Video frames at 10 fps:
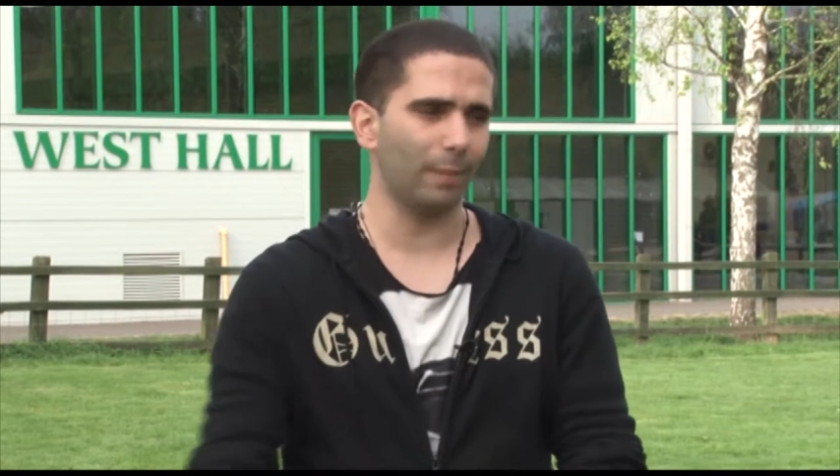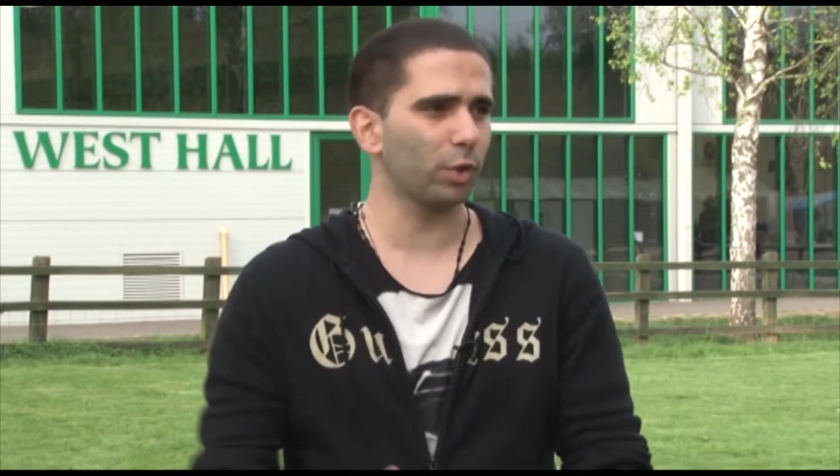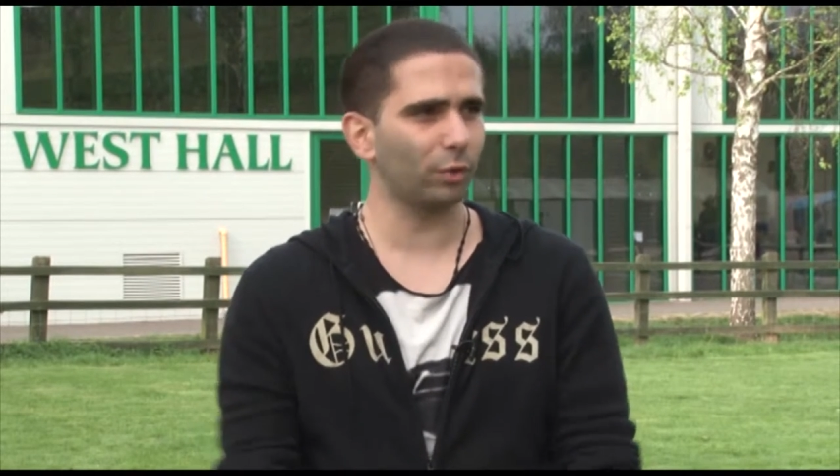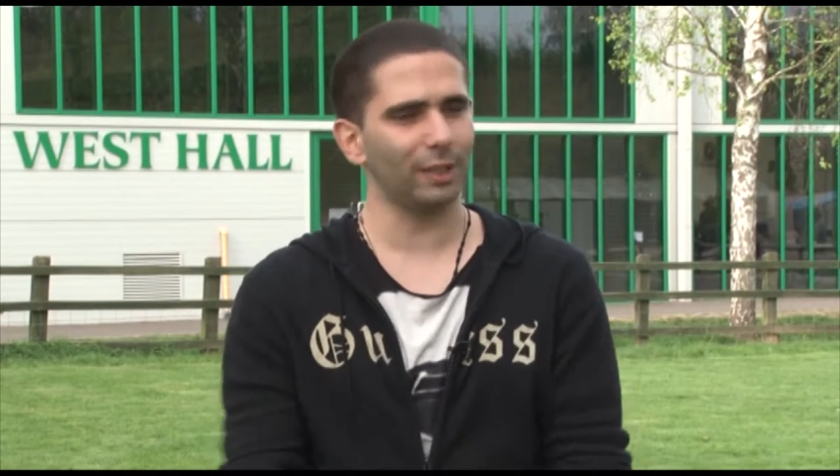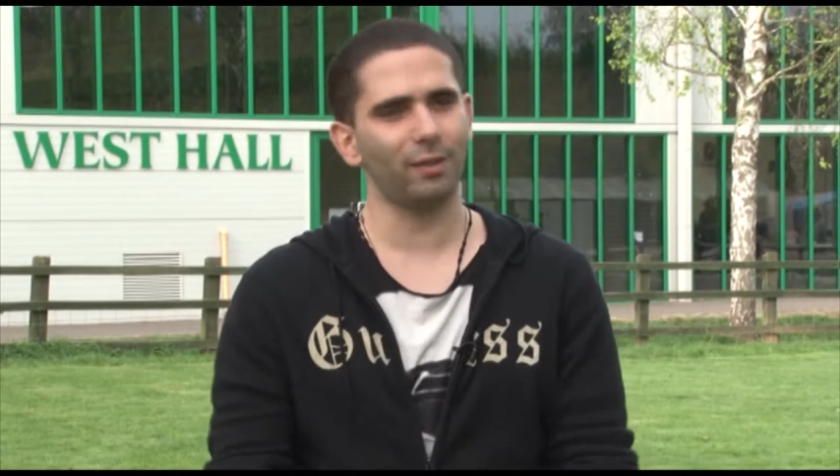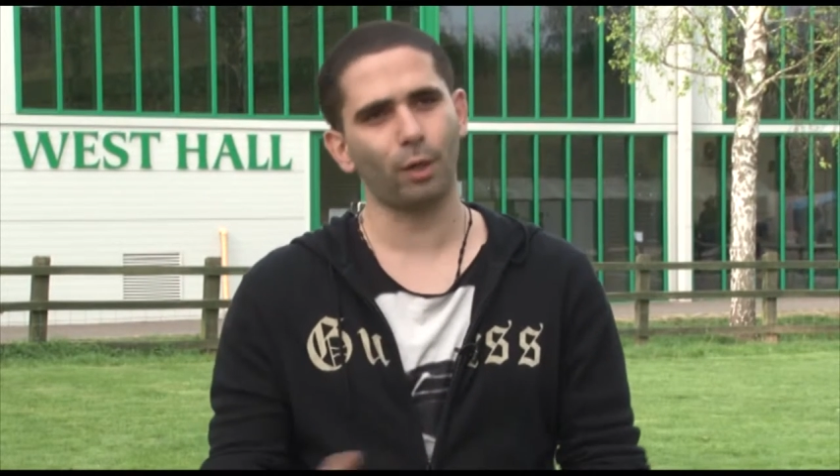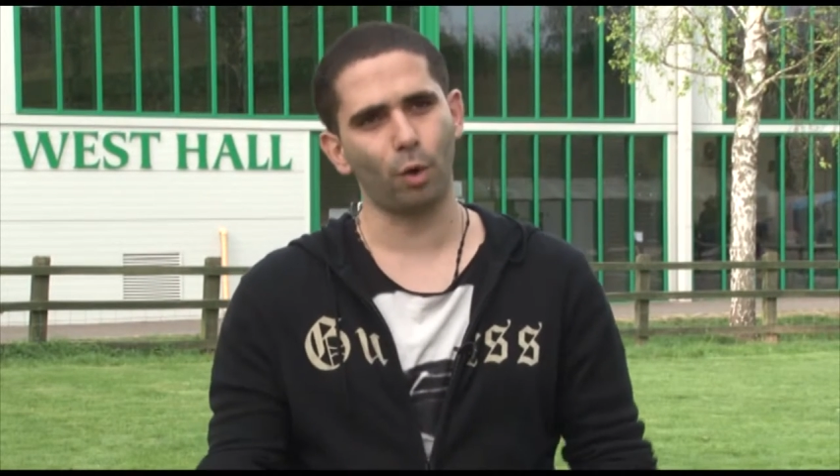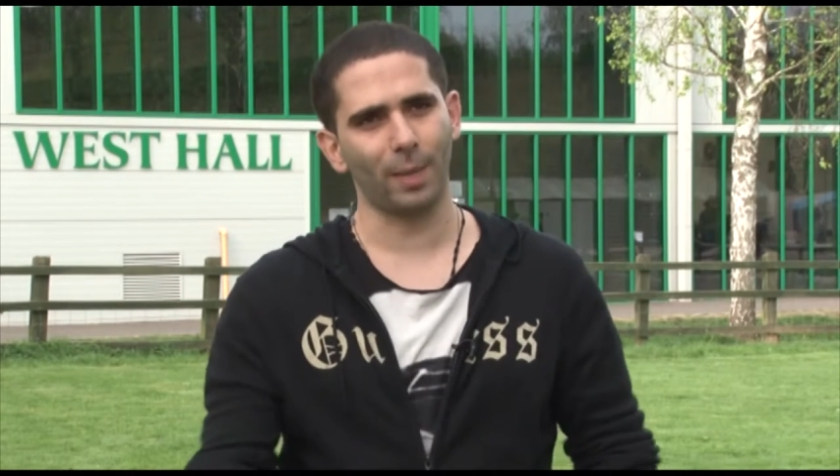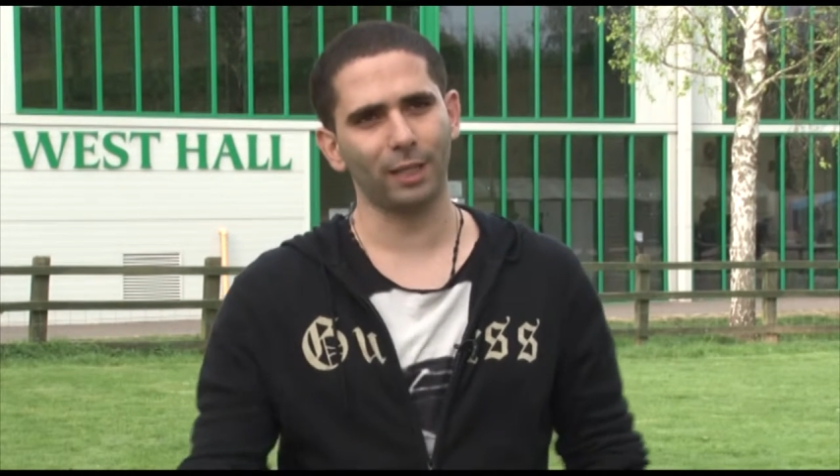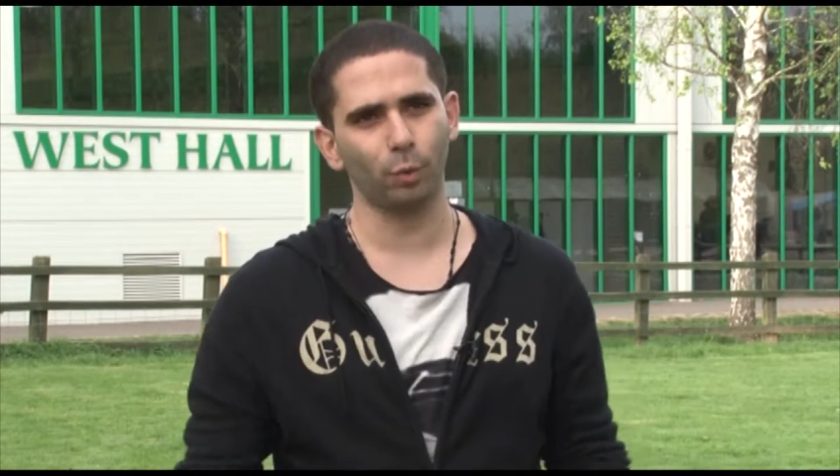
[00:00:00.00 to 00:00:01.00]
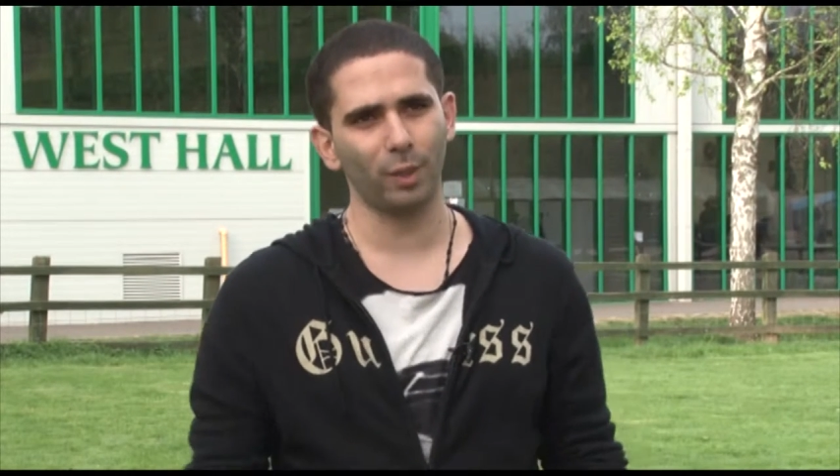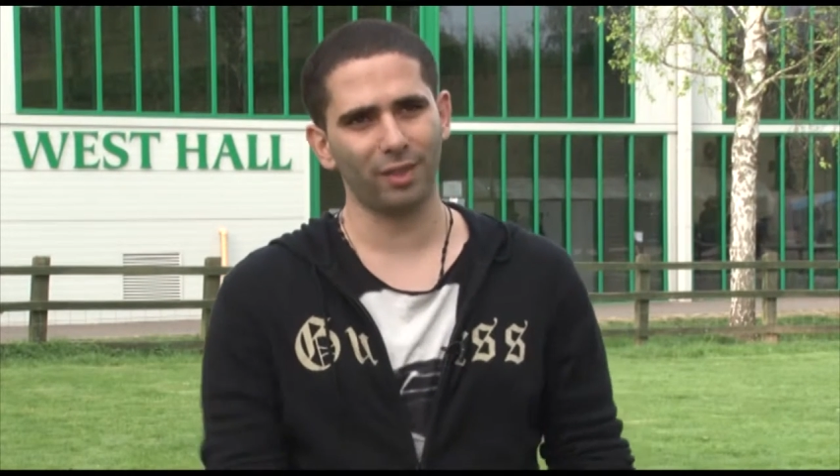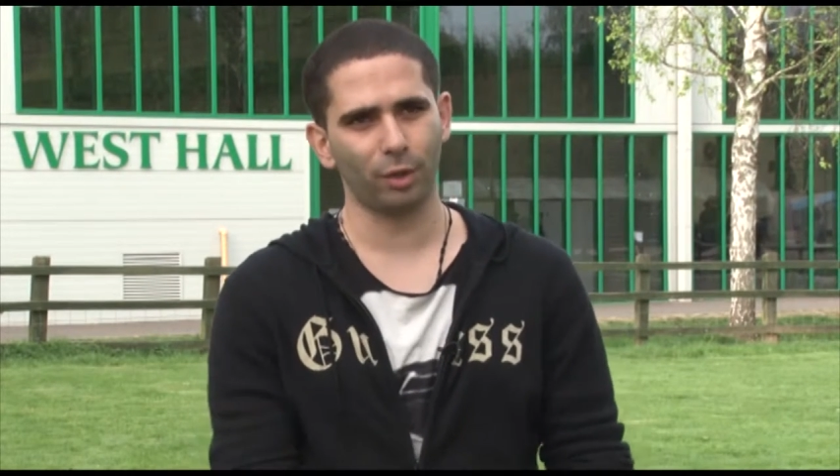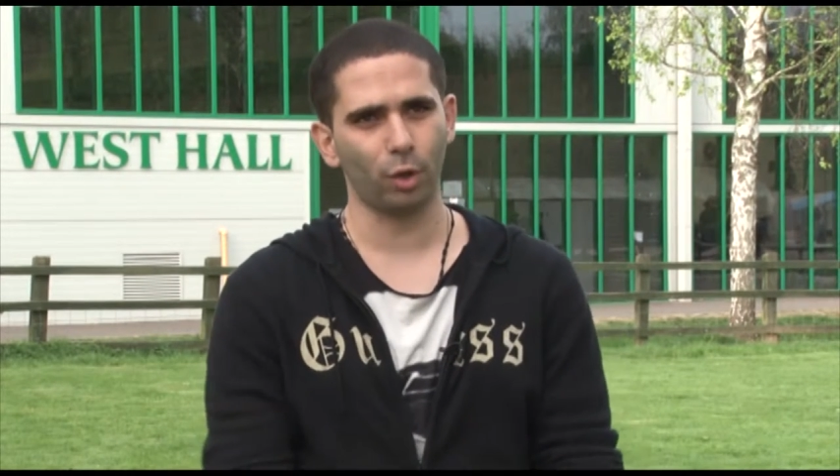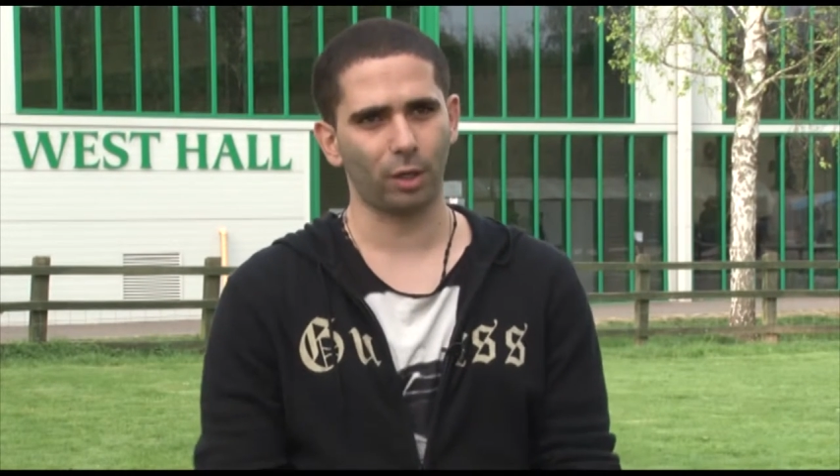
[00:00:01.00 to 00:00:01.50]
demonstrate the commands with
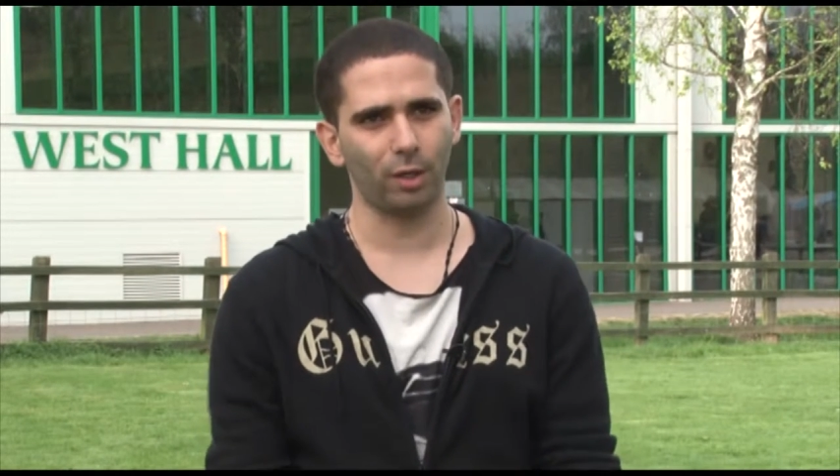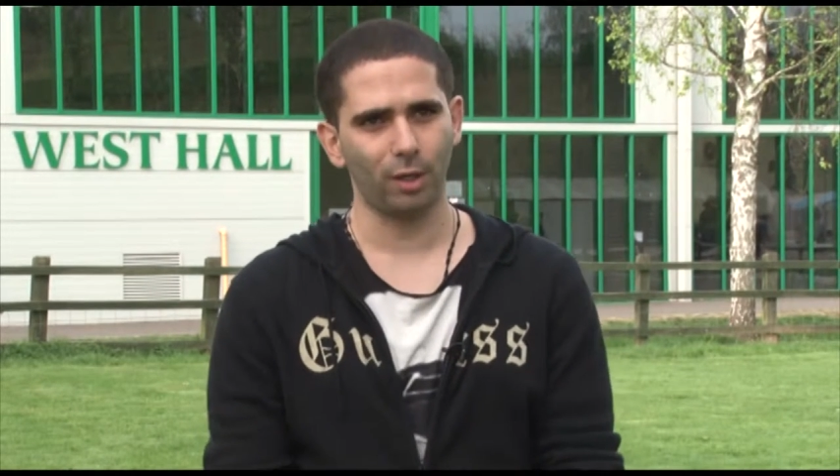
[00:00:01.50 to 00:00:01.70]
the dog.